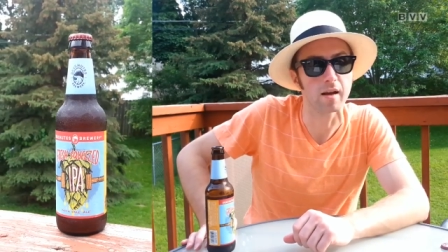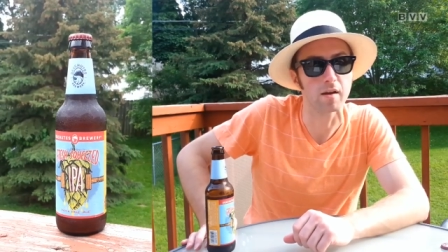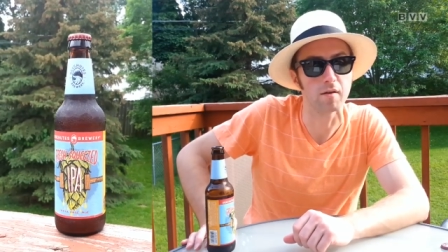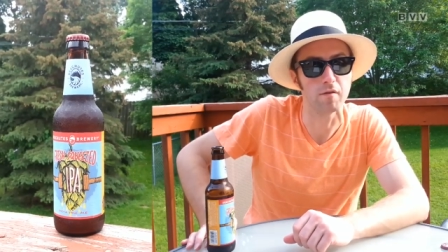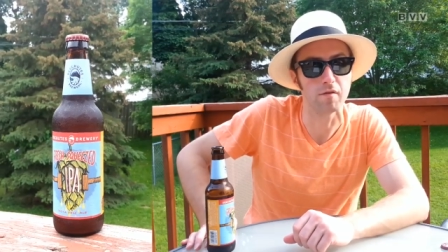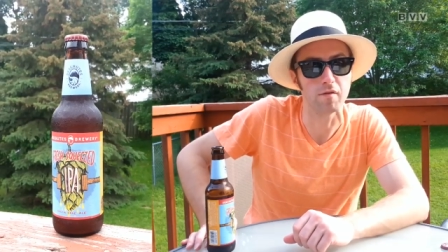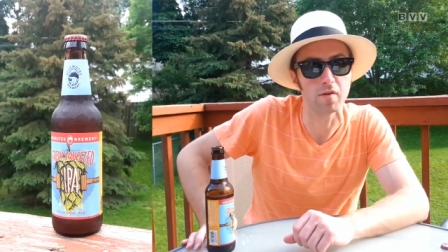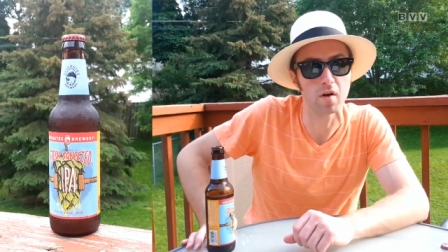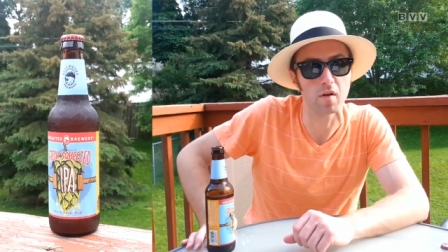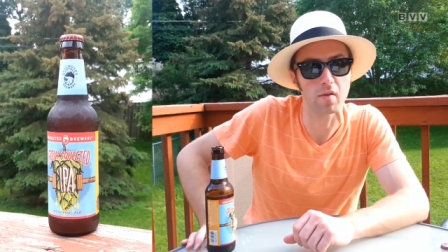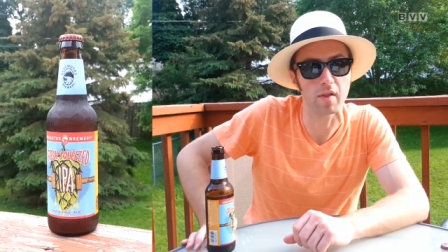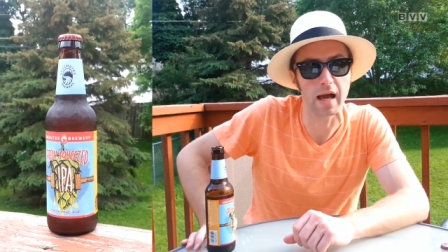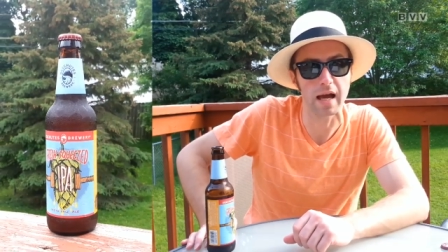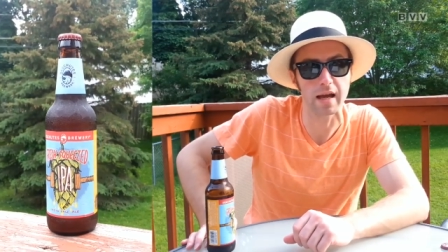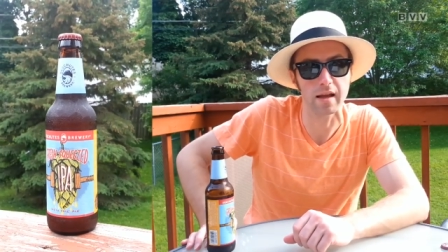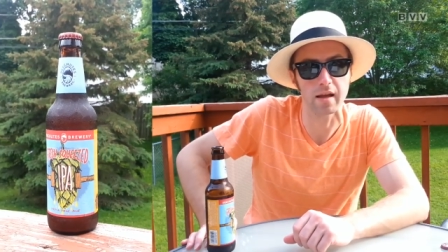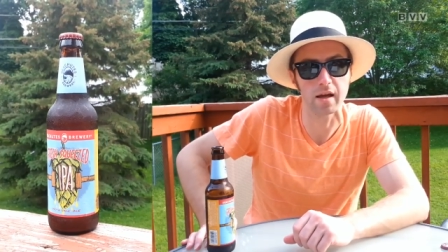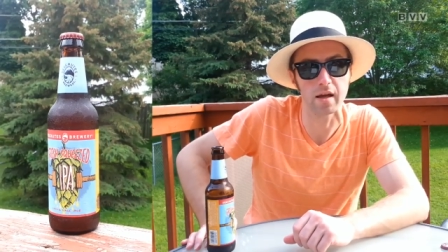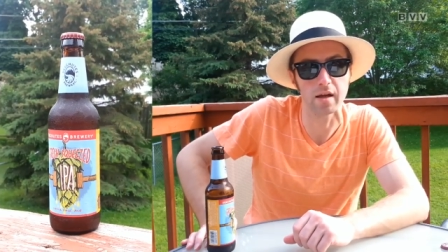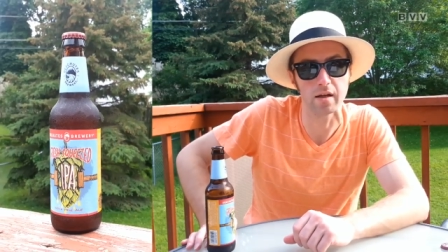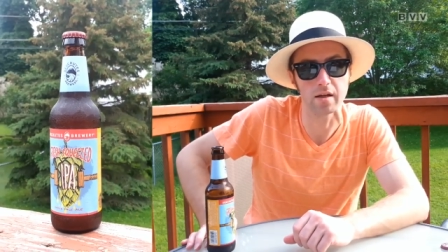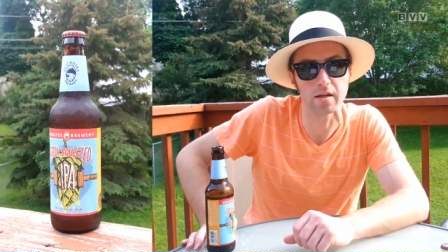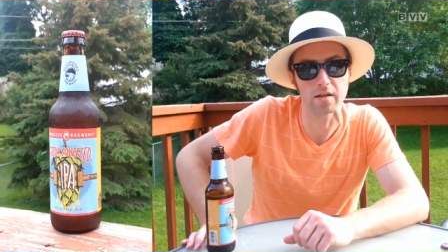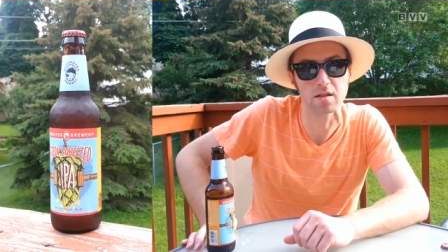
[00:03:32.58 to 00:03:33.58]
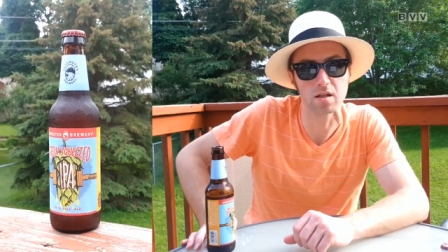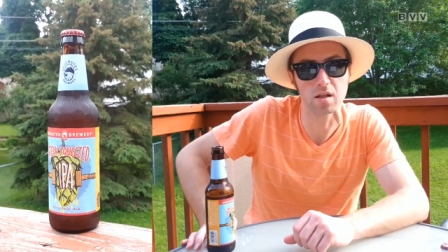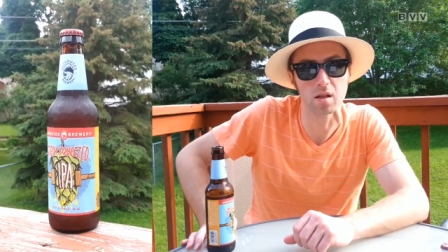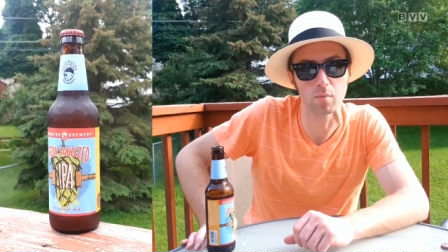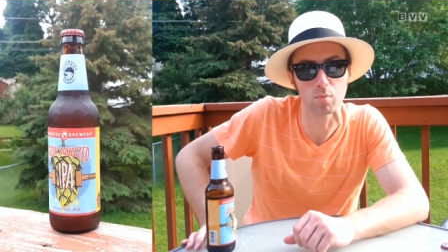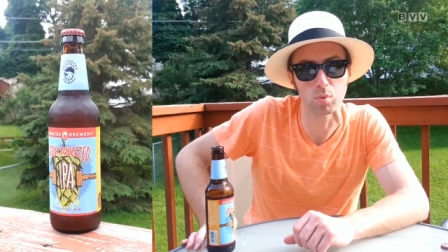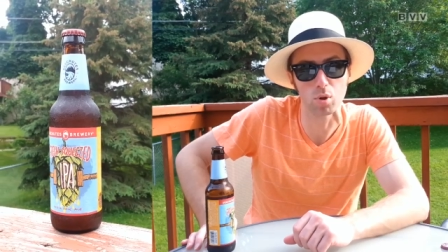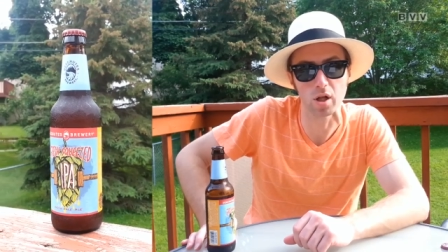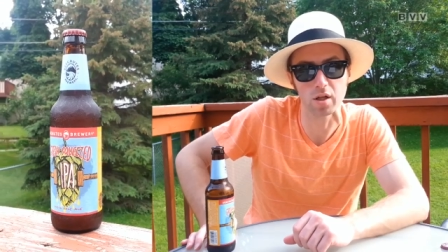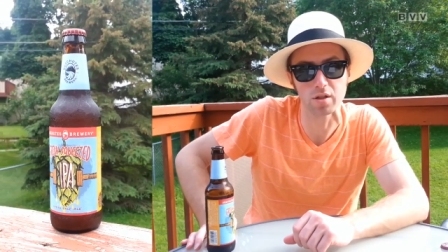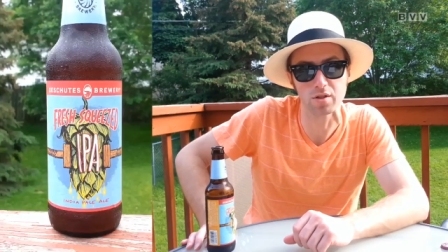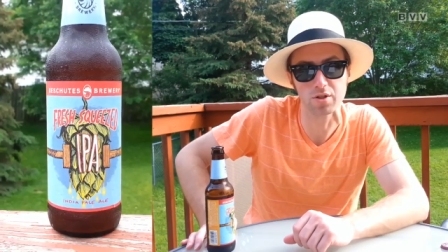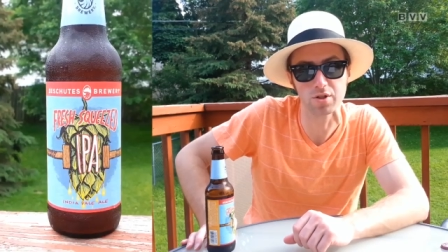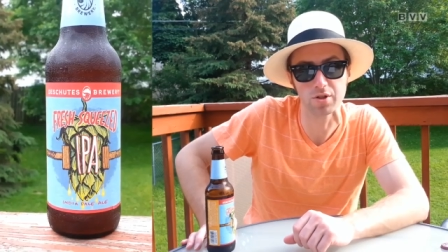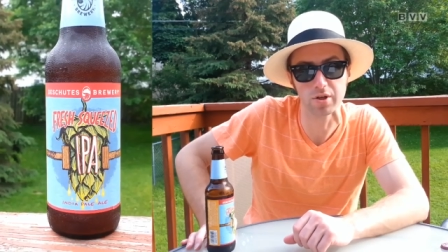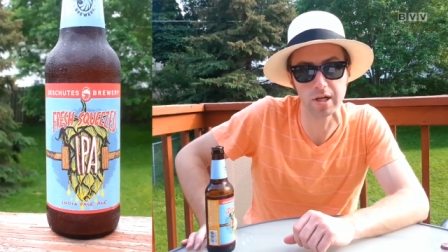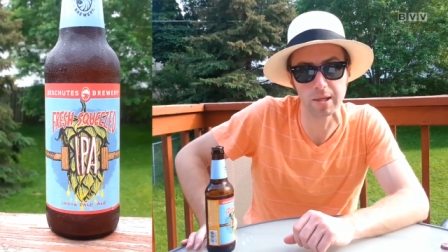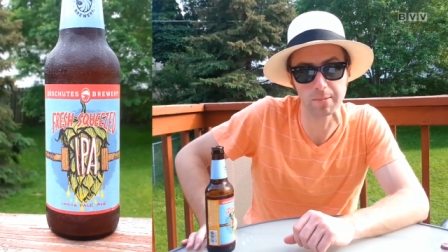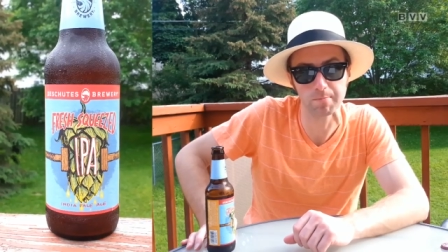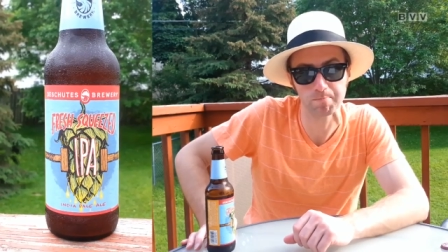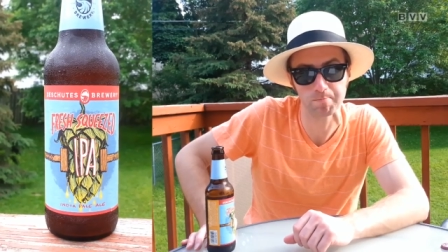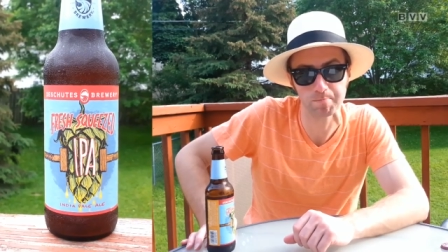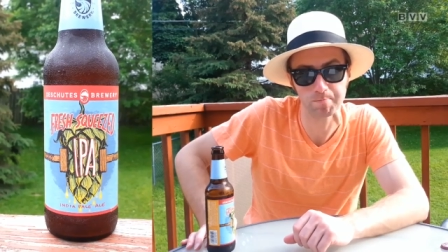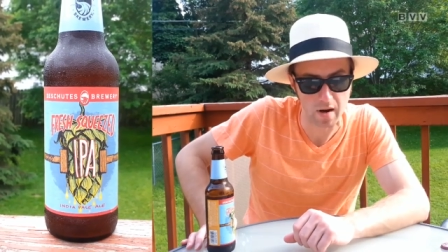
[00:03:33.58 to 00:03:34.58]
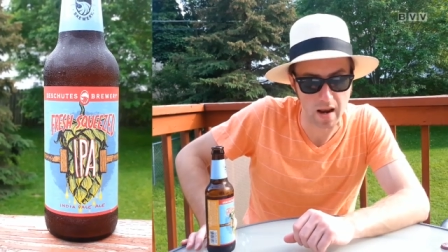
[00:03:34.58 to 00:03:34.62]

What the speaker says: can feel that getting into the bloodstream.